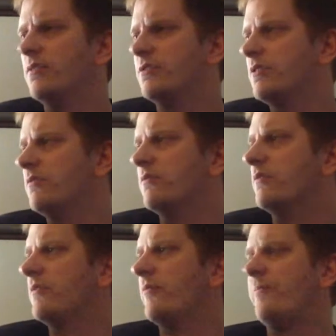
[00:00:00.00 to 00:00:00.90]
dude,
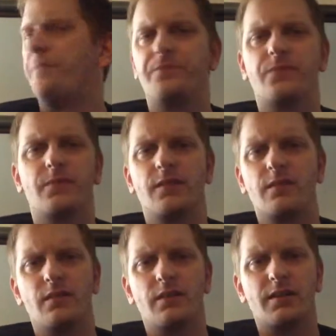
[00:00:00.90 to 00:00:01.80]

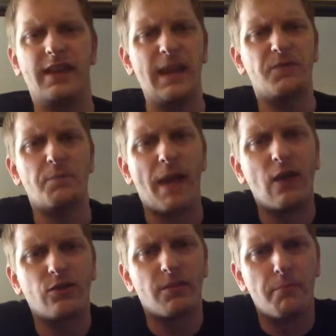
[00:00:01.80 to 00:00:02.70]
keep the
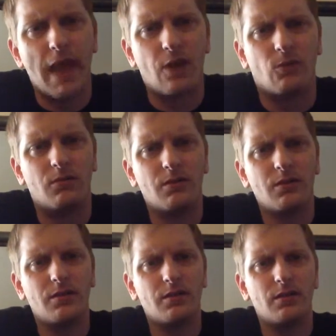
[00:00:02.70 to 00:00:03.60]
pedal to the metal.
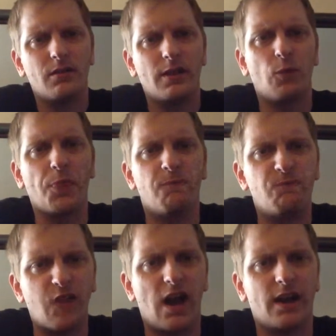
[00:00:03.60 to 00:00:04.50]
Like, what the
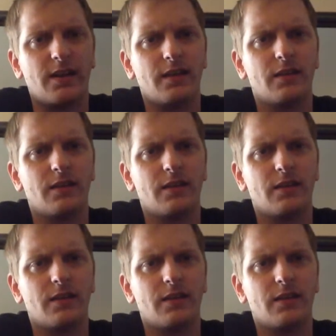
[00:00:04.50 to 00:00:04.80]
fuck?